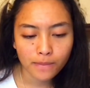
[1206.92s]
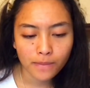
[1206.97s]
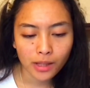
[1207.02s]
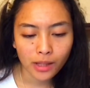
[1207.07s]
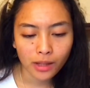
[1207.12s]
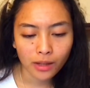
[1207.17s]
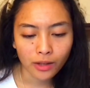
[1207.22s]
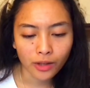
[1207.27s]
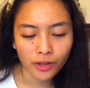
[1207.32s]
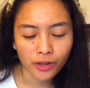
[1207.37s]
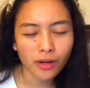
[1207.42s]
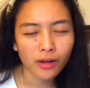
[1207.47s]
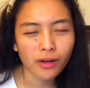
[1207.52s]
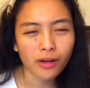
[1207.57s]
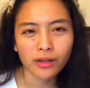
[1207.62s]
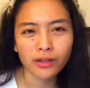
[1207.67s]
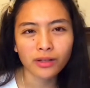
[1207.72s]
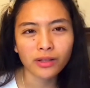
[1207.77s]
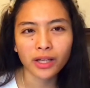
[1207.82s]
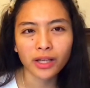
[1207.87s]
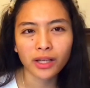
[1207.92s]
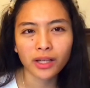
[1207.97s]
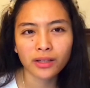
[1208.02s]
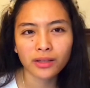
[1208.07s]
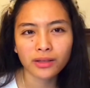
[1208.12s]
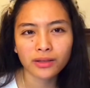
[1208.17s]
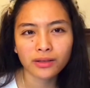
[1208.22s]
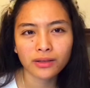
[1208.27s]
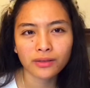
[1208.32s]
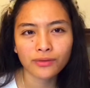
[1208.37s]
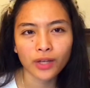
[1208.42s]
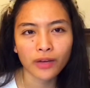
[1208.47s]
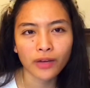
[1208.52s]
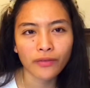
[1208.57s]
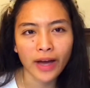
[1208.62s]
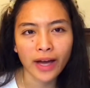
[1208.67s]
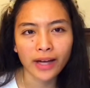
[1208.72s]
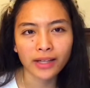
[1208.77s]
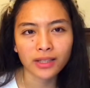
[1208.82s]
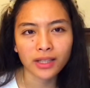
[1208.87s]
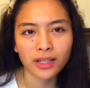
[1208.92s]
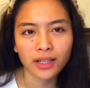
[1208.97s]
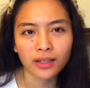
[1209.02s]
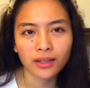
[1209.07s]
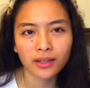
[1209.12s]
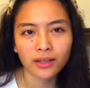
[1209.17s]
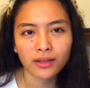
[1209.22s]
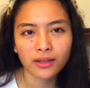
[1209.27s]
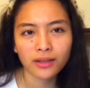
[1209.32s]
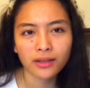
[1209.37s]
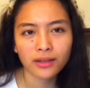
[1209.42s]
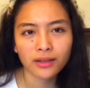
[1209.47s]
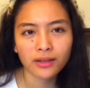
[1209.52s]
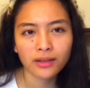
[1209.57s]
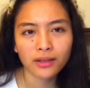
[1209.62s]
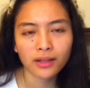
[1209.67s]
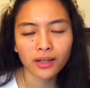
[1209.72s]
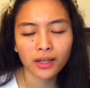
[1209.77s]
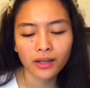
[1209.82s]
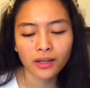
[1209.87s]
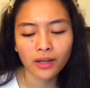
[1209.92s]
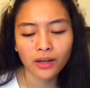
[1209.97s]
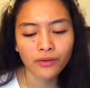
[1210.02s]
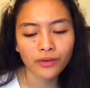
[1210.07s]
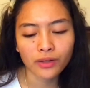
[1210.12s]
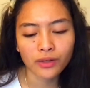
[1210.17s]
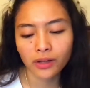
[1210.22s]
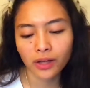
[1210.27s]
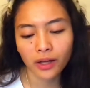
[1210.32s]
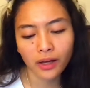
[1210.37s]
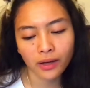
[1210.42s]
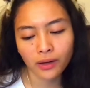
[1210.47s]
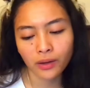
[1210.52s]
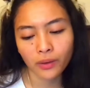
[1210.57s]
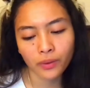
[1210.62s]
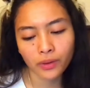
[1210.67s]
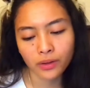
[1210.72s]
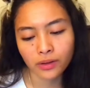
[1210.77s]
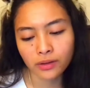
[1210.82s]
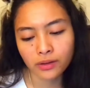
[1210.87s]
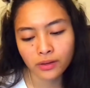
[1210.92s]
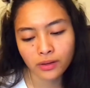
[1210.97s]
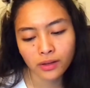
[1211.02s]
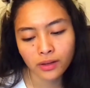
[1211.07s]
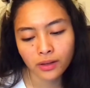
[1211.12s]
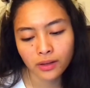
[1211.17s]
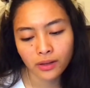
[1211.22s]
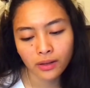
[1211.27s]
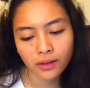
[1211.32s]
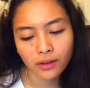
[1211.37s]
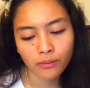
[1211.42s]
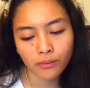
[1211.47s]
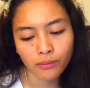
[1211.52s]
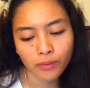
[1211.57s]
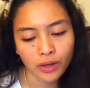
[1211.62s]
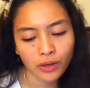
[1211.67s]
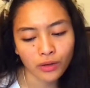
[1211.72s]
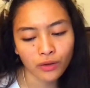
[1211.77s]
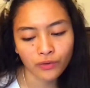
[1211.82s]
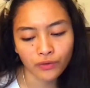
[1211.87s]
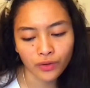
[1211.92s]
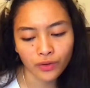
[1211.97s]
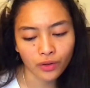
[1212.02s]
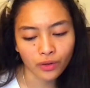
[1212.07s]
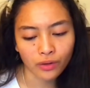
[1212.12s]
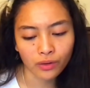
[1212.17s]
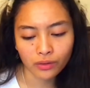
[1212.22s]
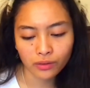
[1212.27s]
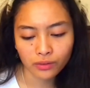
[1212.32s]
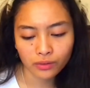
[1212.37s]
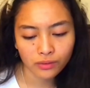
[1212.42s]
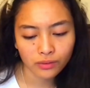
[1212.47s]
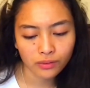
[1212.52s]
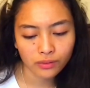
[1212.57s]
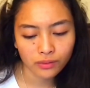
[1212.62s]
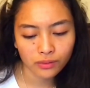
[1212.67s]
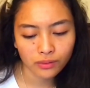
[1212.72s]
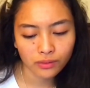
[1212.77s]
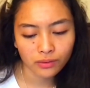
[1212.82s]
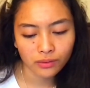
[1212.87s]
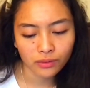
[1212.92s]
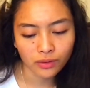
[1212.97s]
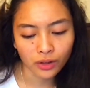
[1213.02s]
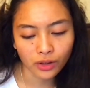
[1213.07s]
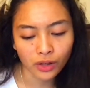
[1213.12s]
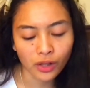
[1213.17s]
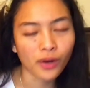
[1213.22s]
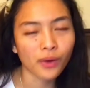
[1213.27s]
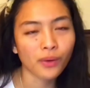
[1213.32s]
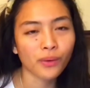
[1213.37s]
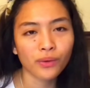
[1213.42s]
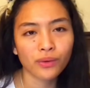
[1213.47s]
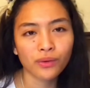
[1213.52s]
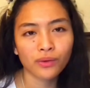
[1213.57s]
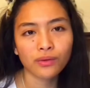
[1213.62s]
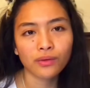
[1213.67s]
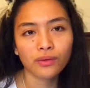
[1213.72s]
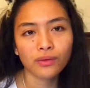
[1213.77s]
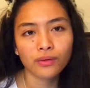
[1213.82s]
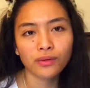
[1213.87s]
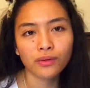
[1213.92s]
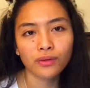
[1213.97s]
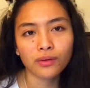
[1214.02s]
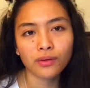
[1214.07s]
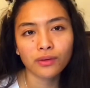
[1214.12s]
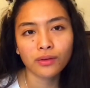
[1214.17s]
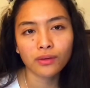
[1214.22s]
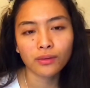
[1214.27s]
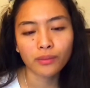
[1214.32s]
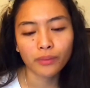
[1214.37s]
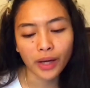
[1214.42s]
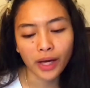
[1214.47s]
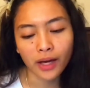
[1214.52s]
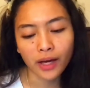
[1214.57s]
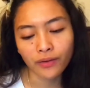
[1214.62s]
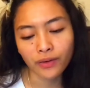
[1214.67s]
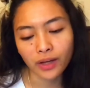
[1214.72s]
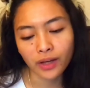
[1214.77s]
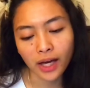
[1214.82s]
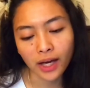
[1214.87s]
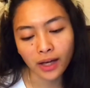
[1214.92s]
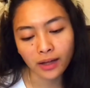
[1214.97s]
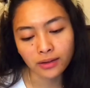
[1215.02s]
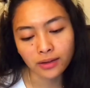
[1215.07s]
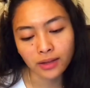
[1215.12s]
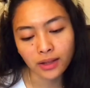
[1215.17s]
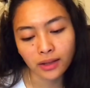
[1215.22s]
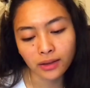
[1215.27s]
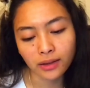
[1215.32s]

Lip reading: you're not ugly if you have acne, and never let anyone make you feel low by having acne.